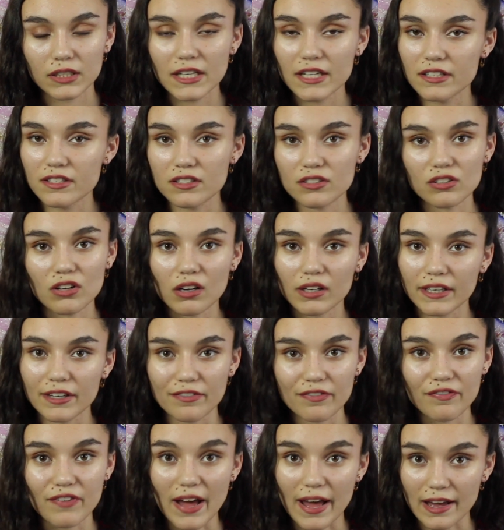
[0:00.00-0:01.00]
It's not
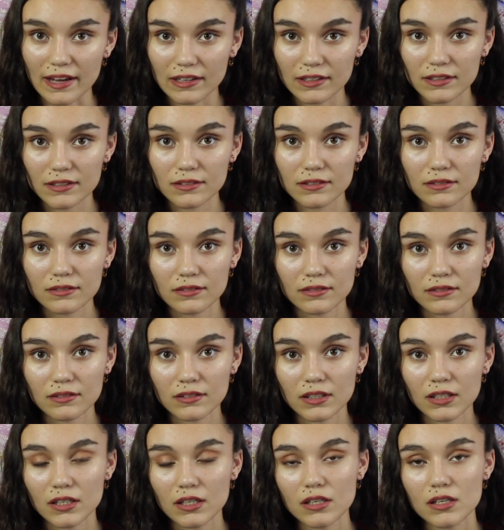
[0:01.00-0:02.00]
a fact.
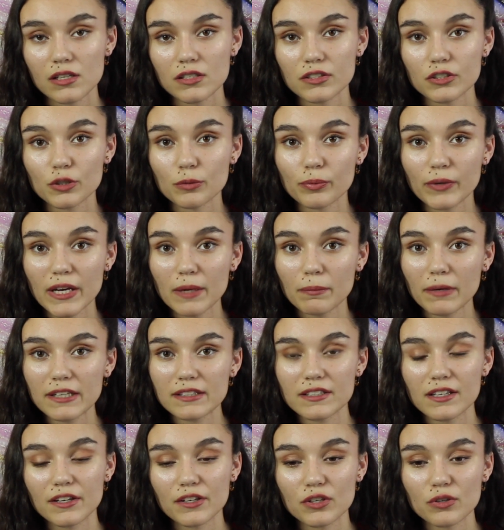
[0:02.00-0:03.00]
So your brain
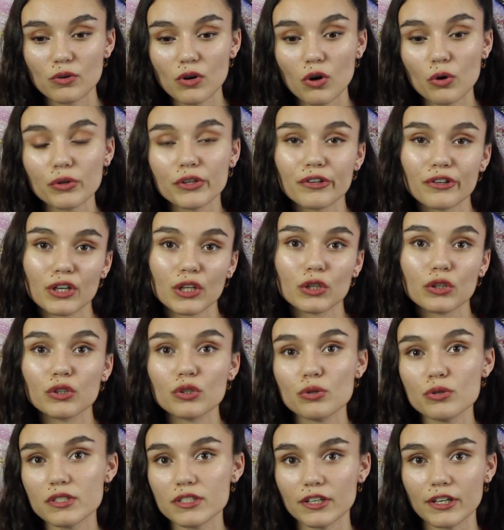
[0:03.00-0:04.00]
might tell you, oh, you're a
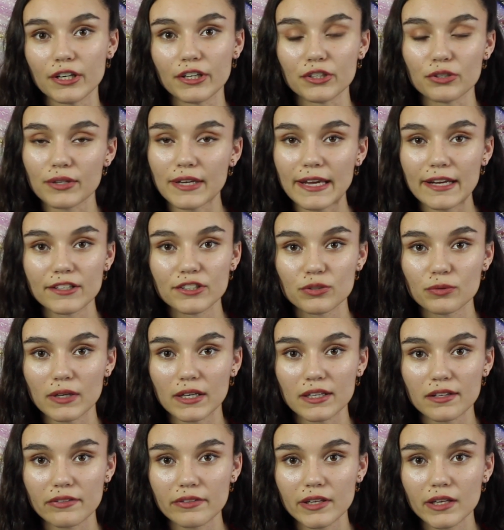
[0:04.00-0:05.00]
loser and you can't do
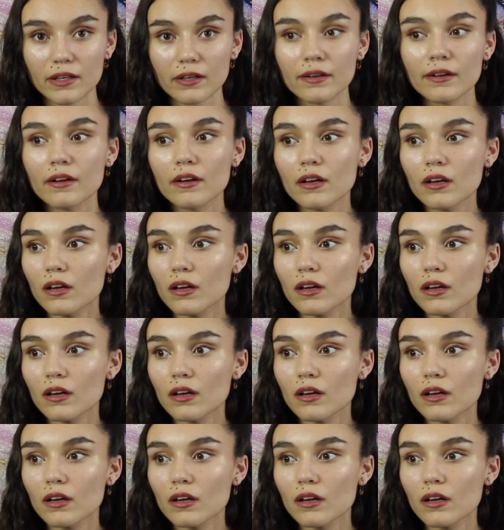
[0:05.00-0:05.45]
anything.